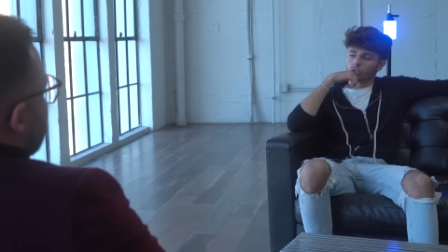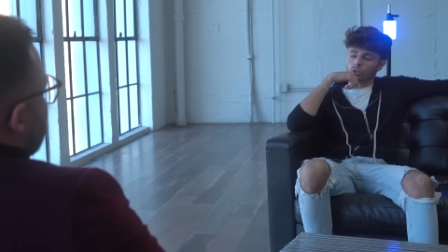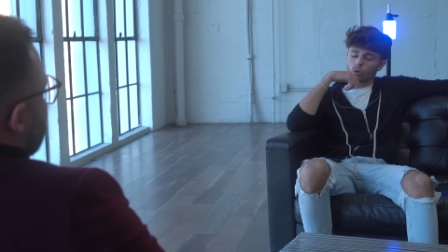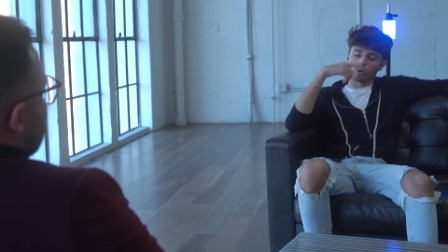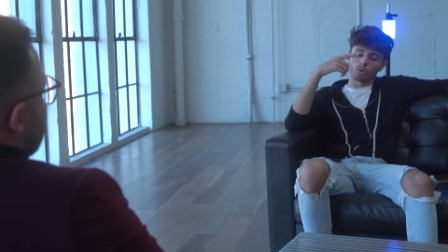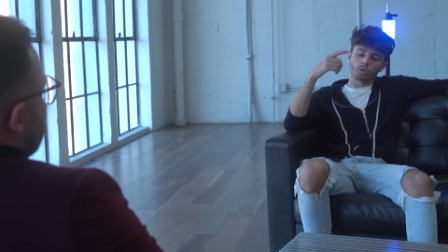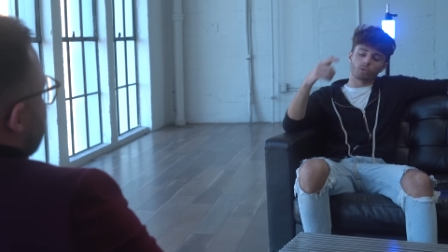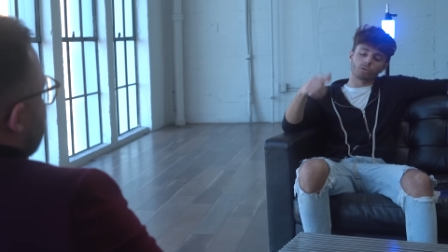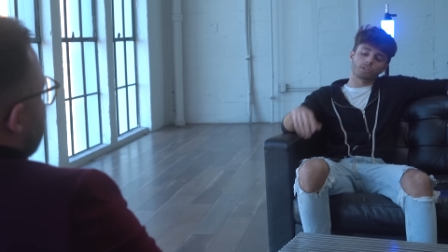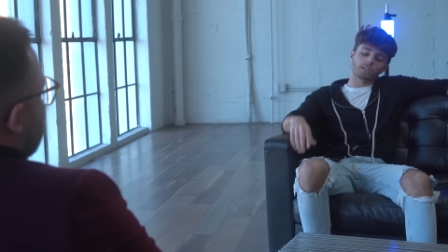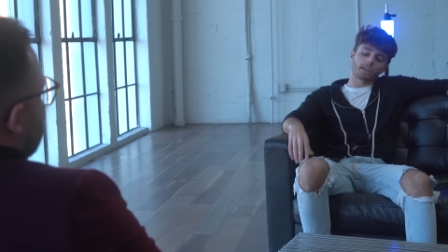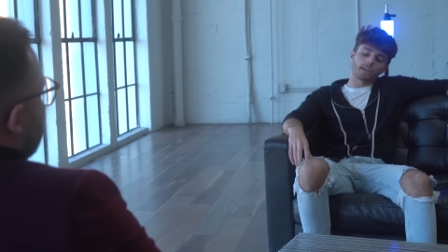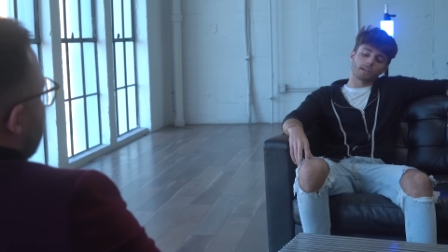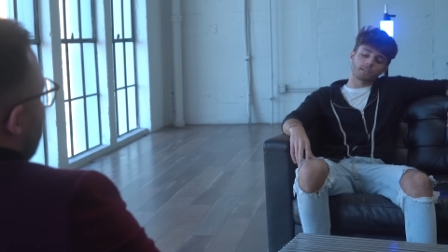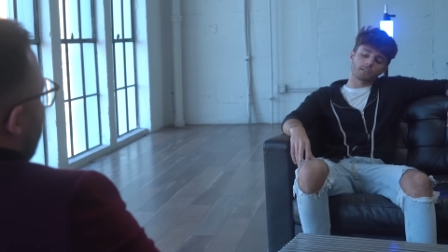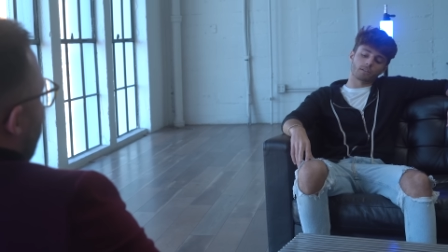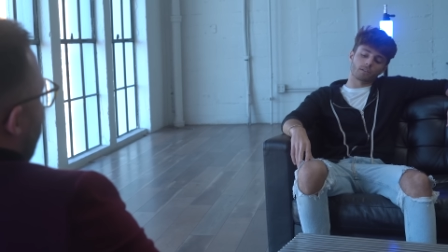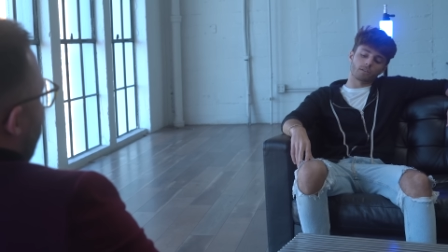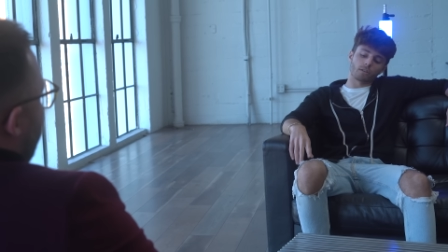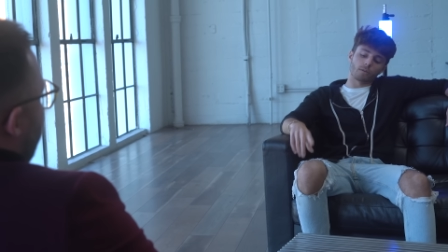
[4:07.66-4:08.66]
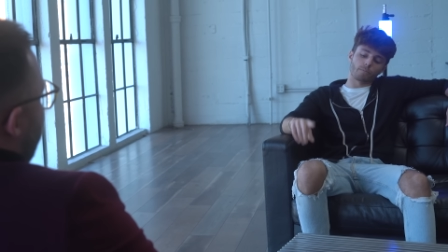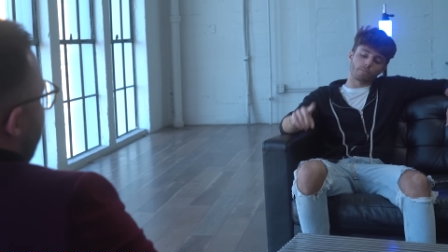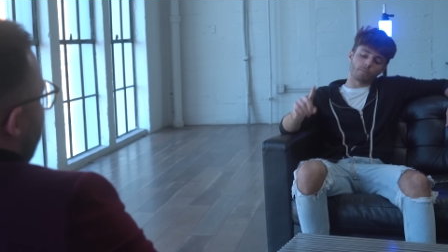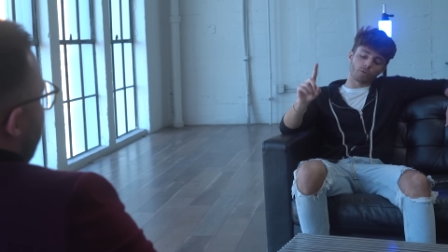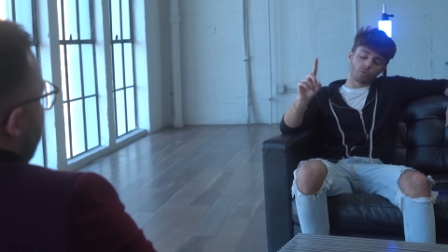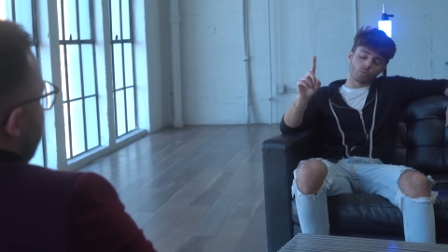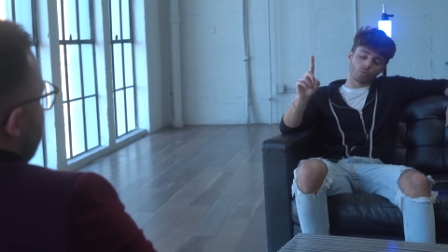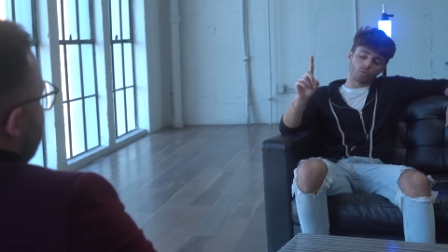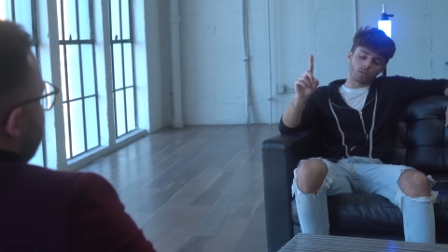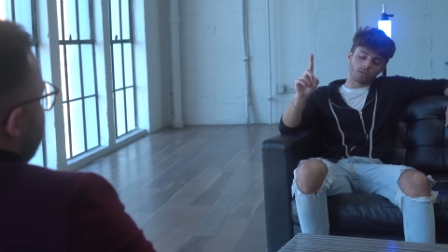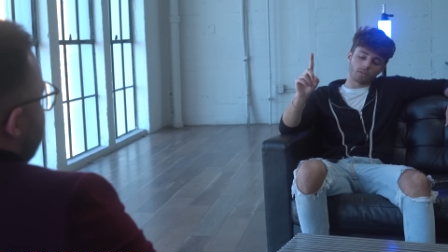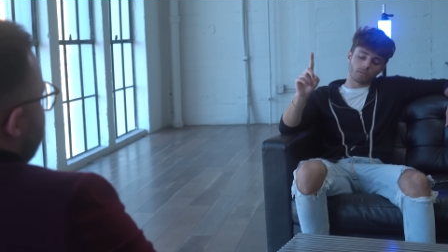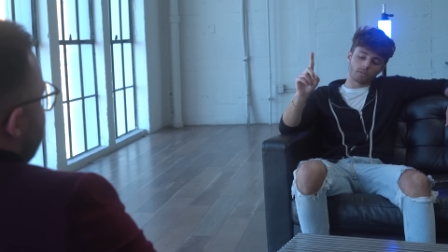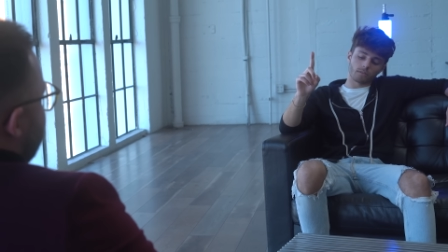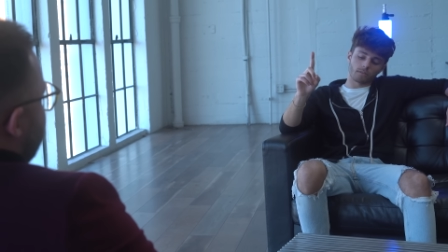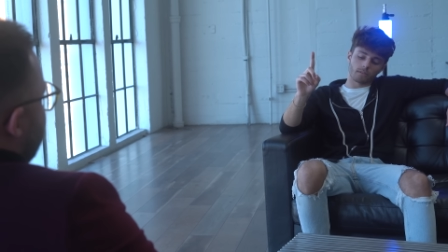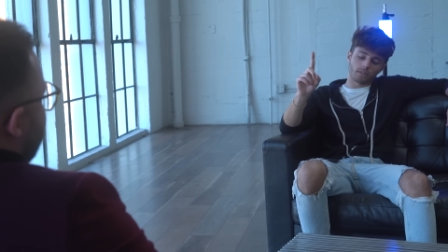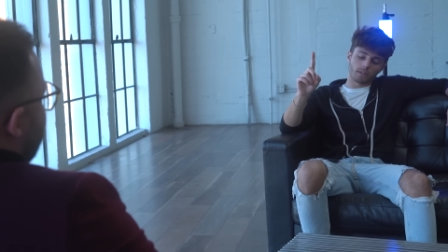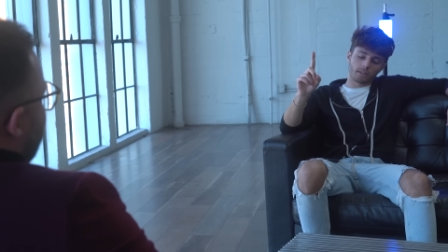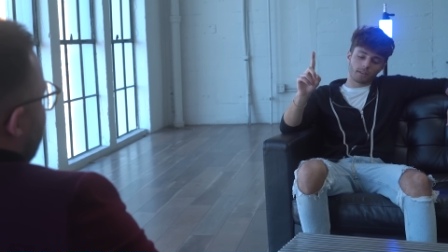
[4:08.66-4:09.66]
So what would you say is the number
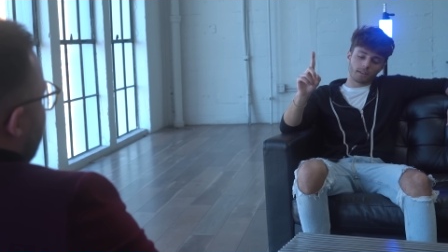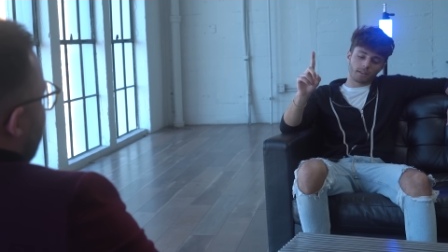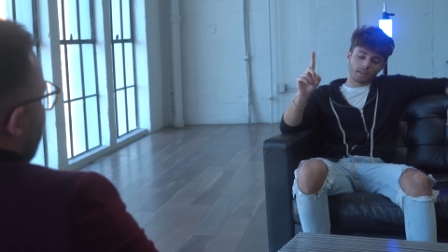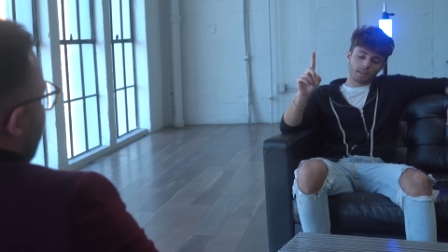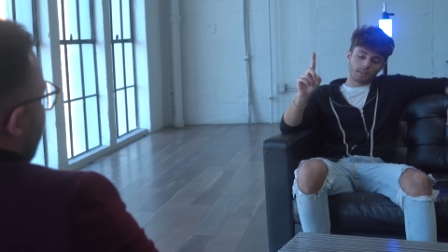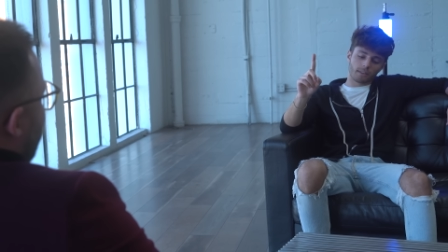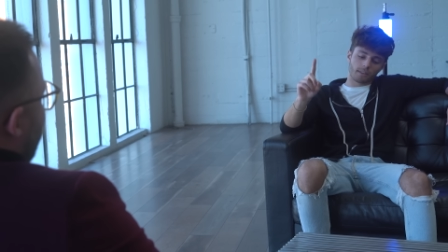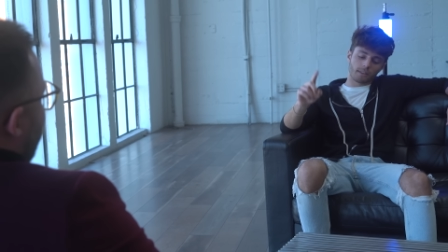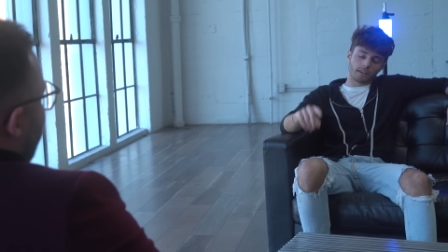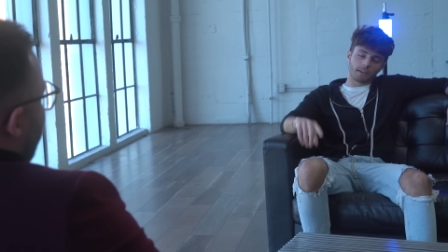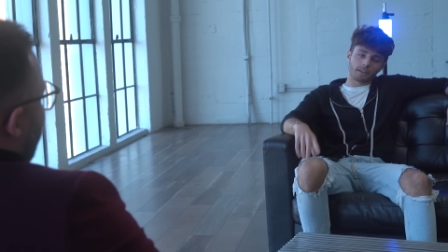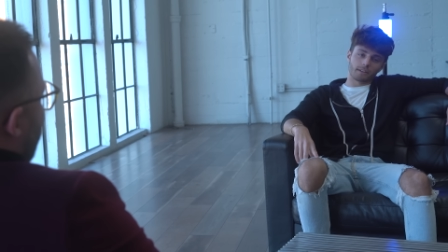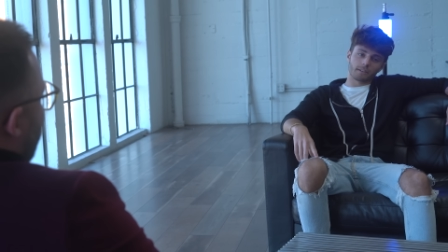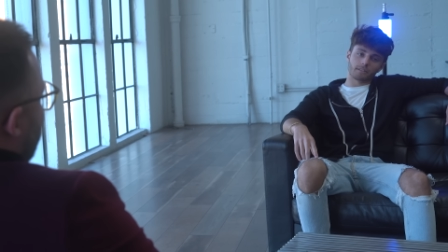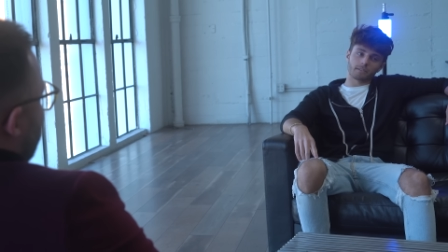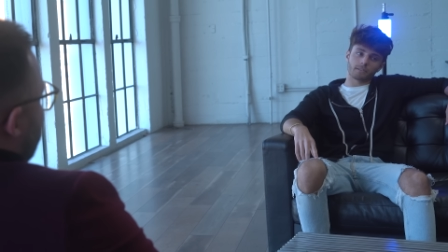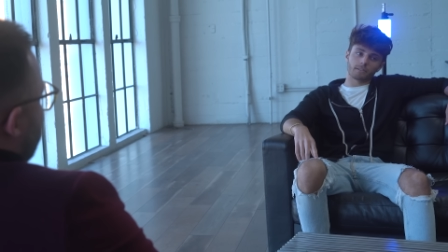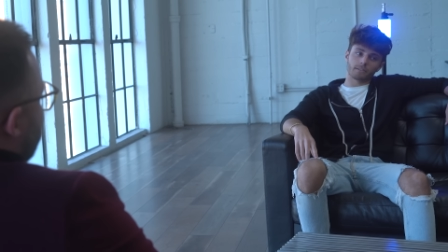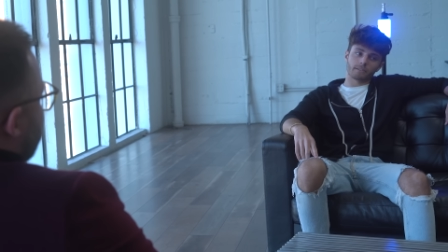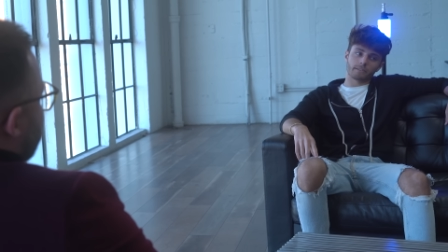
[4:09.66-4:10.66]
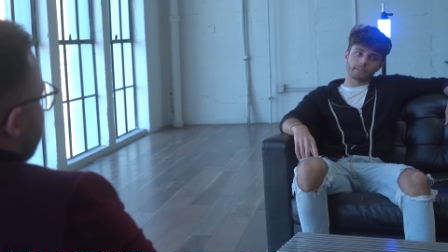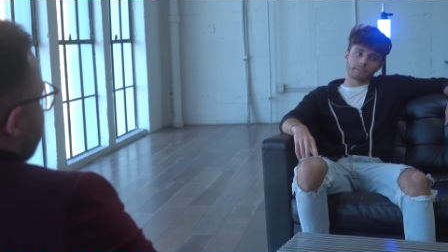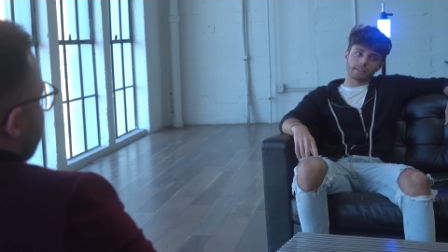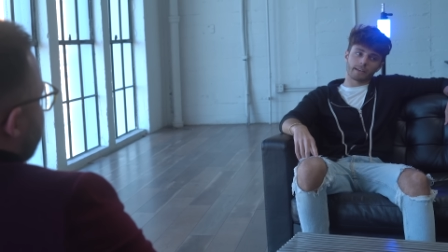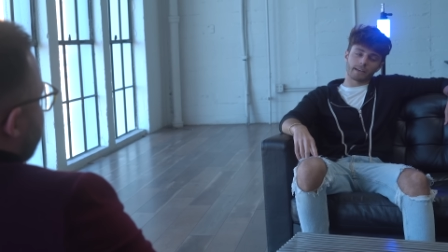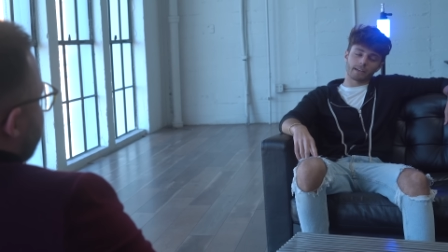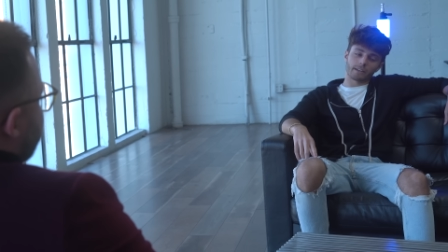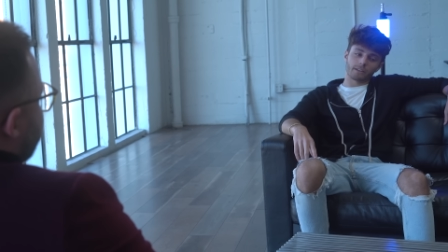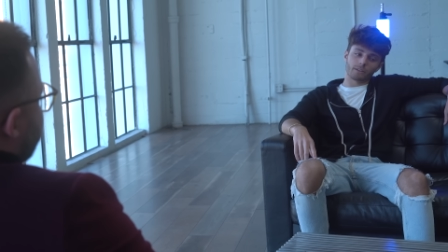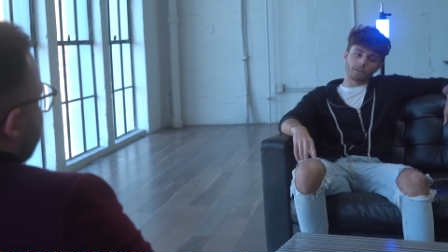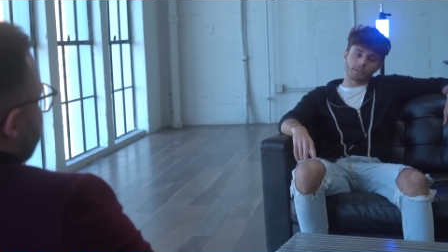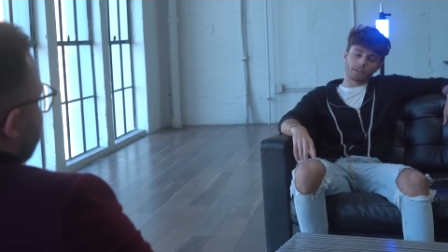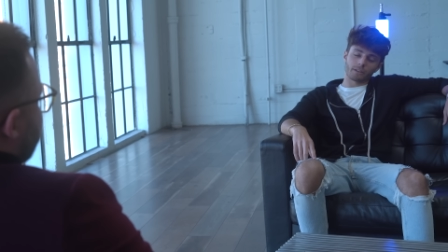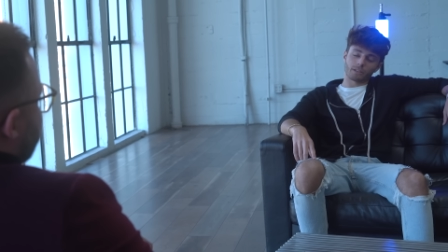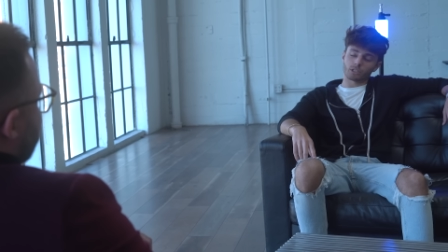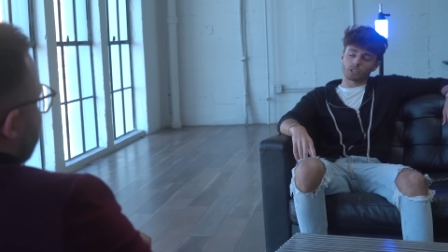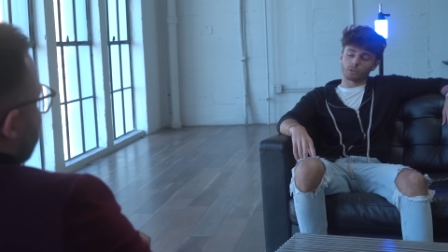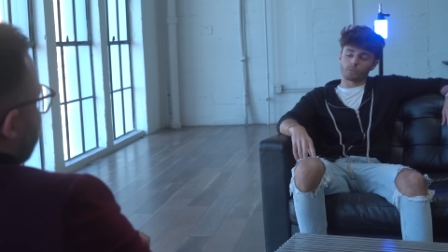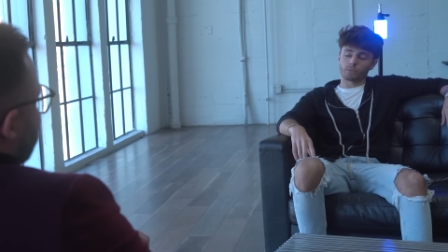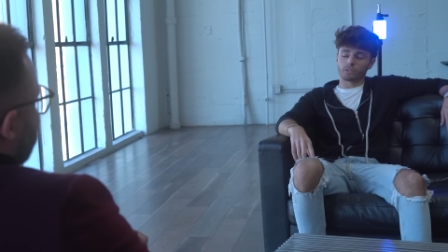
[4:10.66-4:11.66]
one thing that you
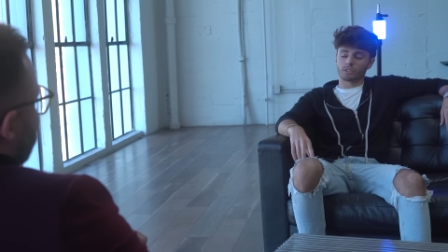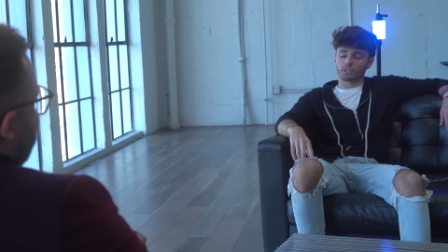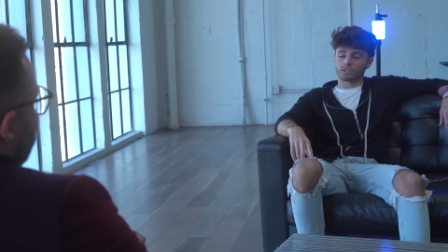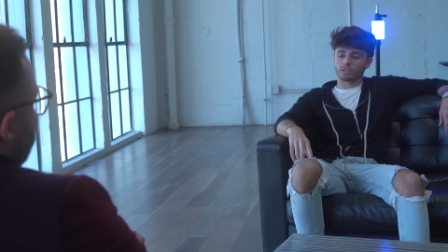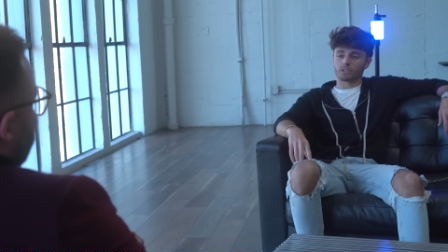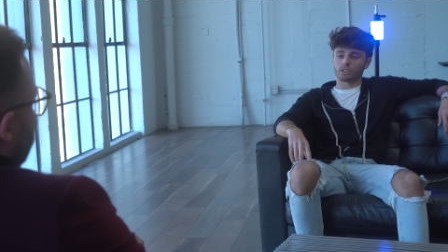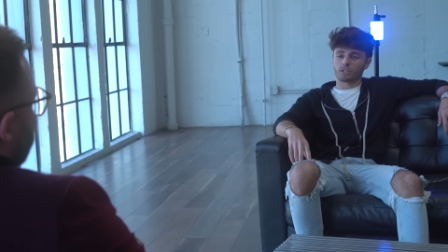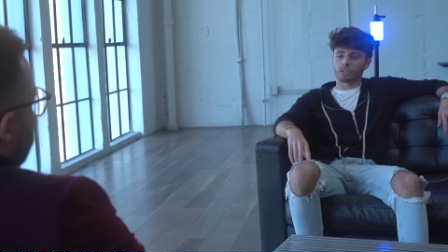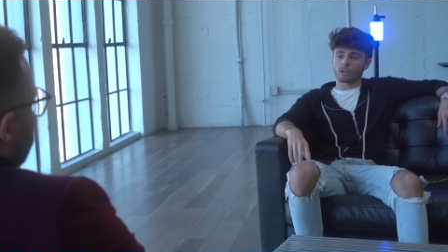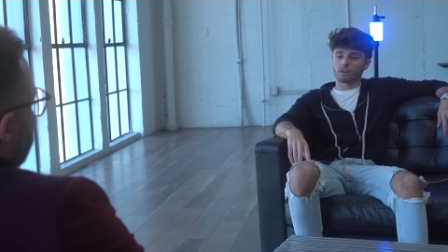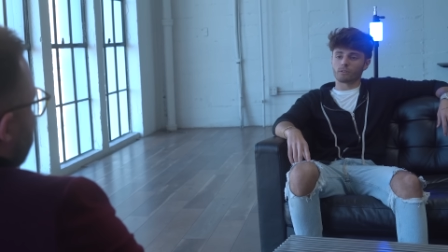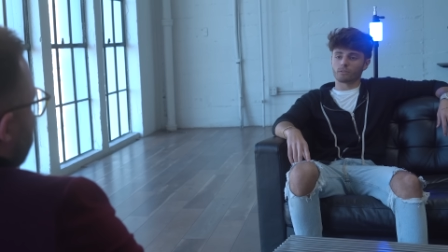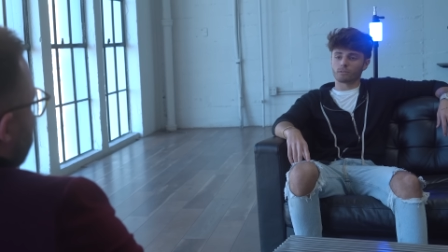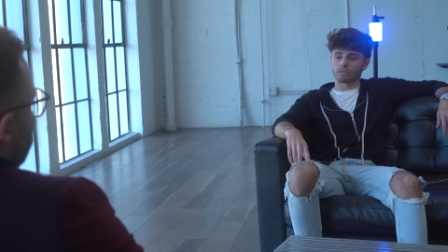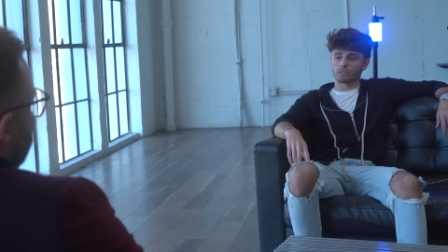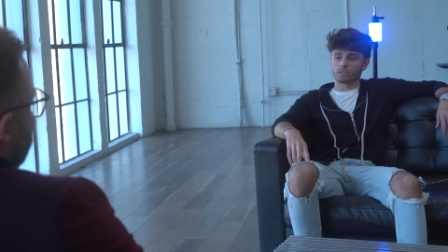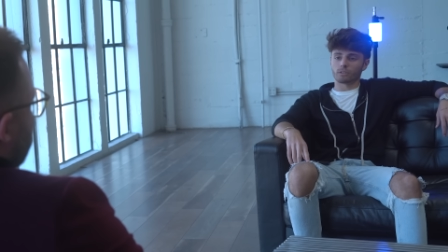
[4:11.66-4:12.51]
think someone needs to know